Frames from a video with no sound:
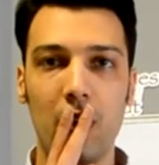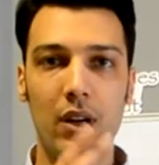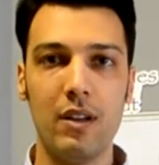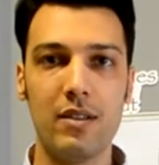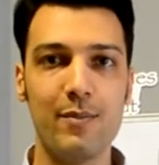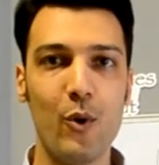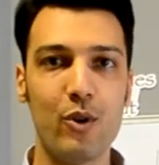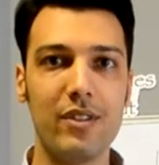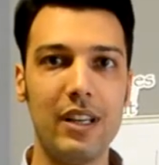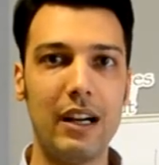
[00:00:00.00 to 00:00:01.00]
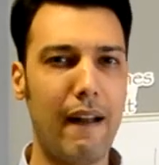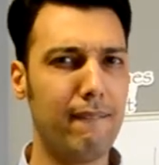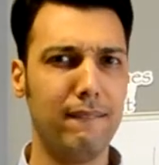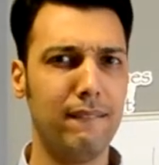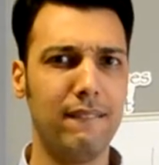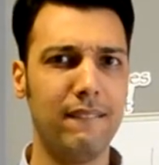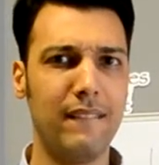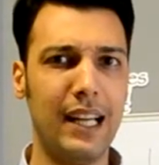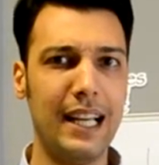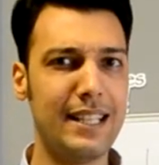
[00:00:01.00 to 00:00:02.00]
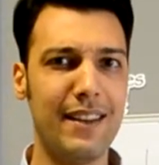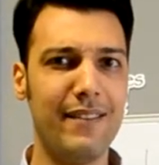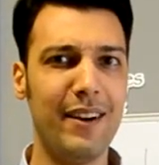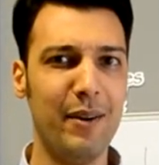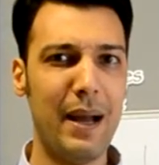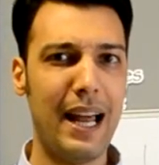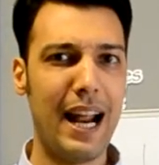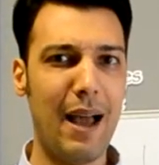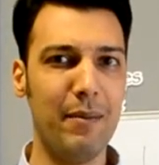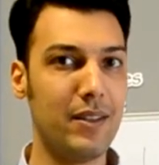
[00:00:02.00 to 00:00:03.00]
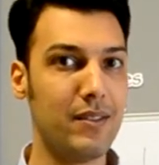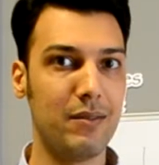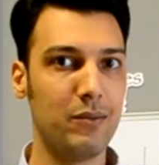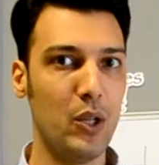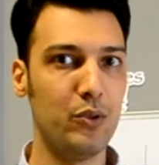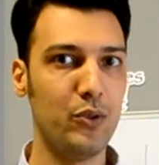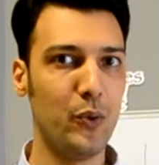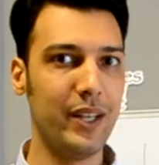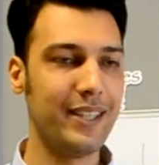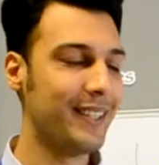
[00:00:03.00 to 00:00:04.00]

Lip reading: smoke cigarette. It's a very bad habit. Don't do it.